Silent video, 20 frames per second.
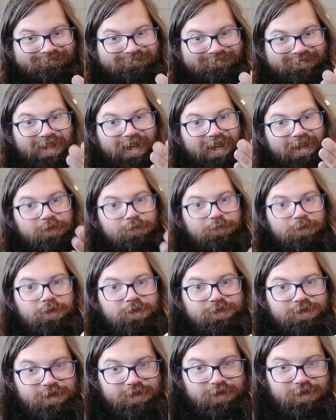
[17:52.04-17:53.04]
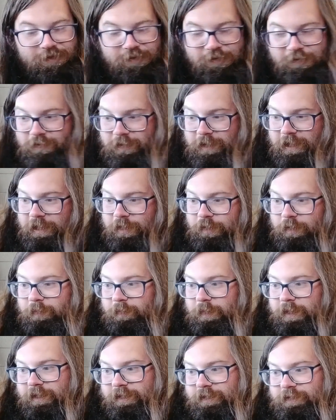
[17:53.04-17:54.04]
kind of falls on you, hiring
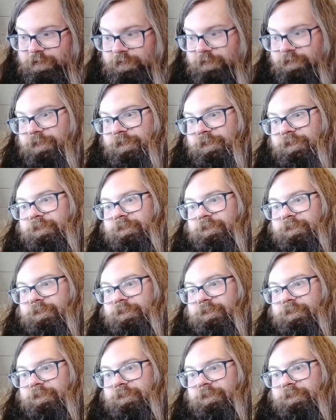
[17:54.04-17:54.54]
managers.